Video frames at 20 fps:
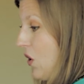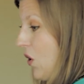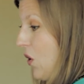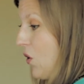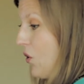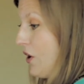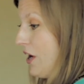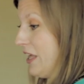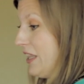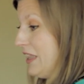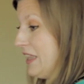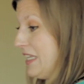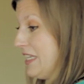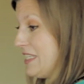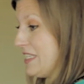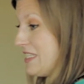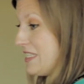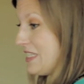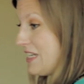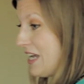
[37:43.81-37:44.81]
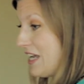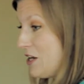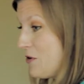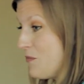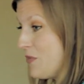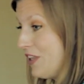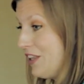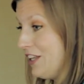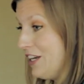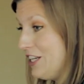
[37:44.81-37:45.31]
or at least an
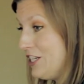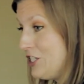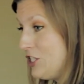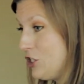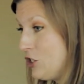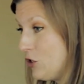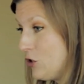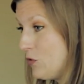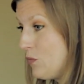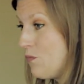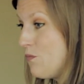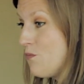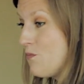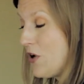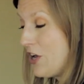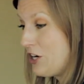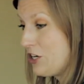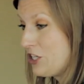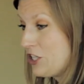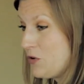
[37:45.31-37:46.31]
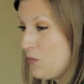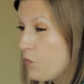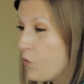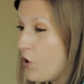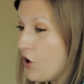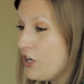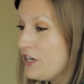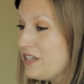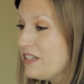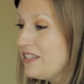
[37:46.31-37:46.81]
ability to better
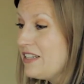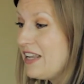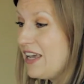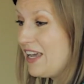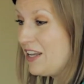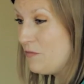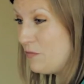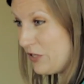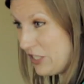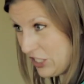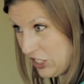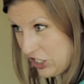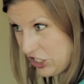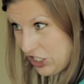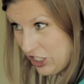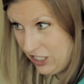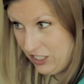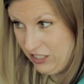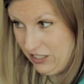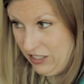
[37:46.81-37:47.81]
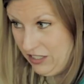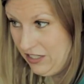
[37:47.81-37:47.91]
support head position.